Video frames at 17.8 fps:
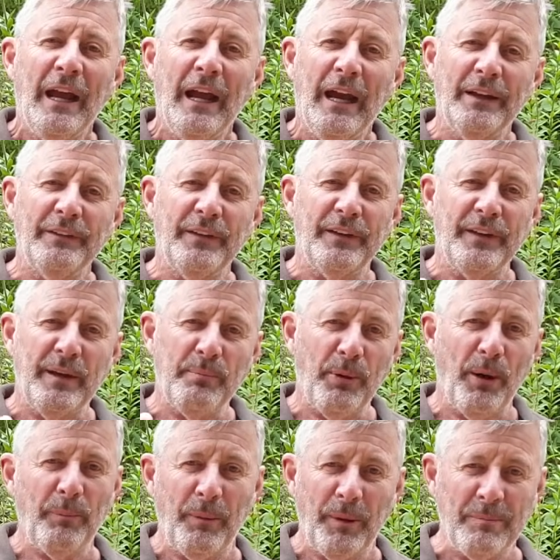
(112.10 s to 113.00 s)
and that they're
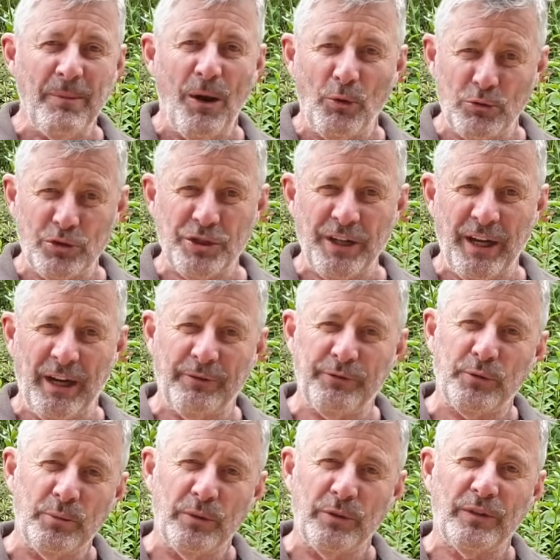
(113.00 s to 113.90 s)
properly mulched
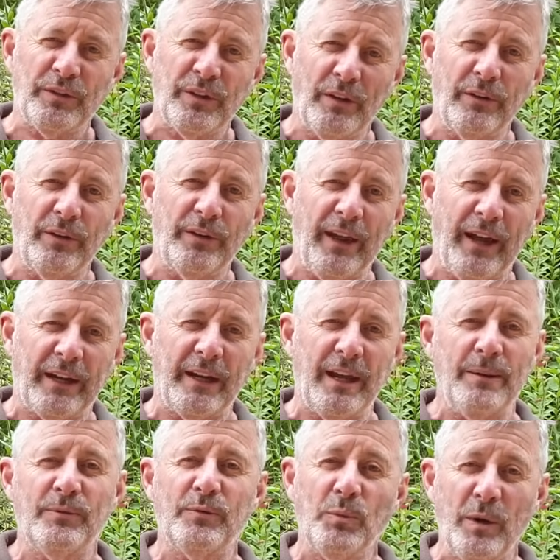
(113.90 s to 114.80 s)
afterwards so that that
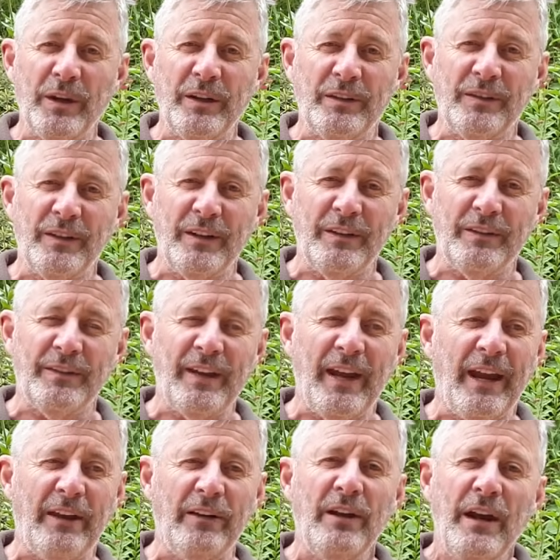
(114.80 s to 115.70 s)
keeps weed seeds
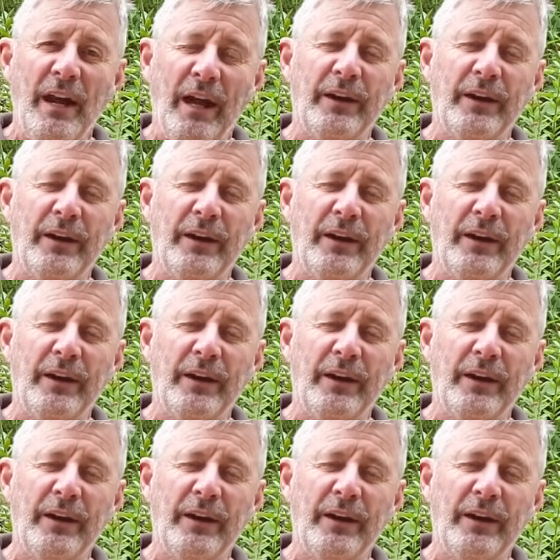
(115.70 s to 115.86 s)
down